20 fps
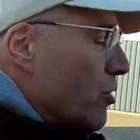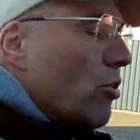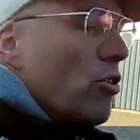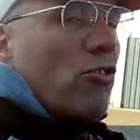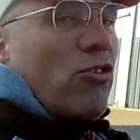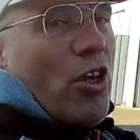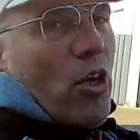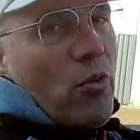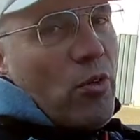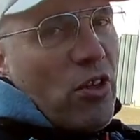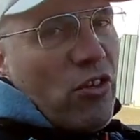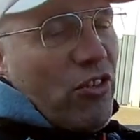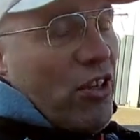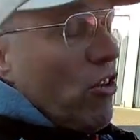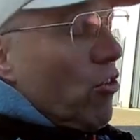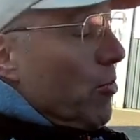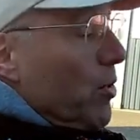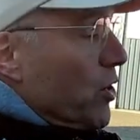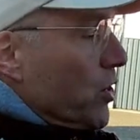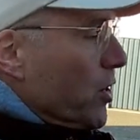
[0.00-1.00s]
could say only
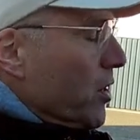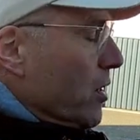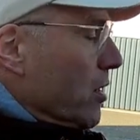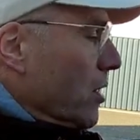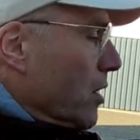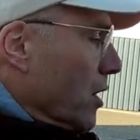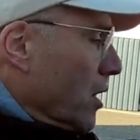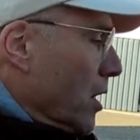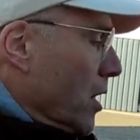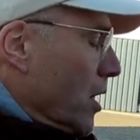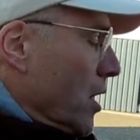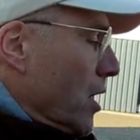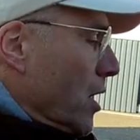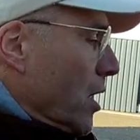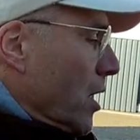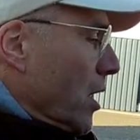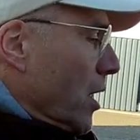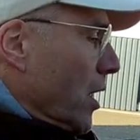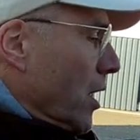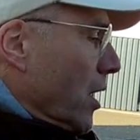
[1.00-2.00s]
6 switches.
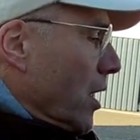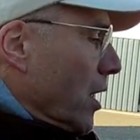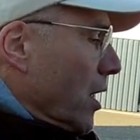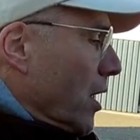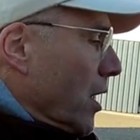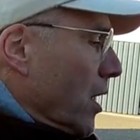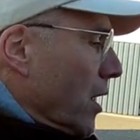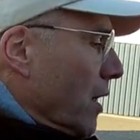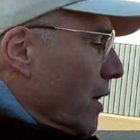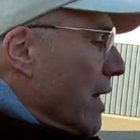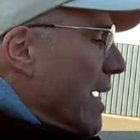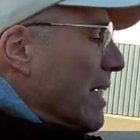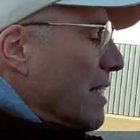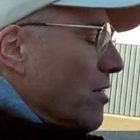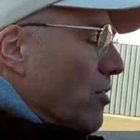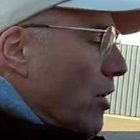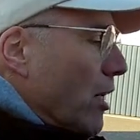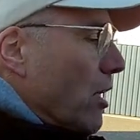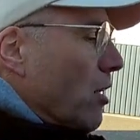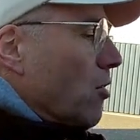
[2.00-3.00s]
Light
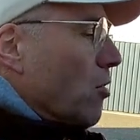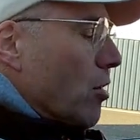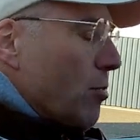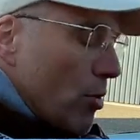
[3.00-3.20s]
not included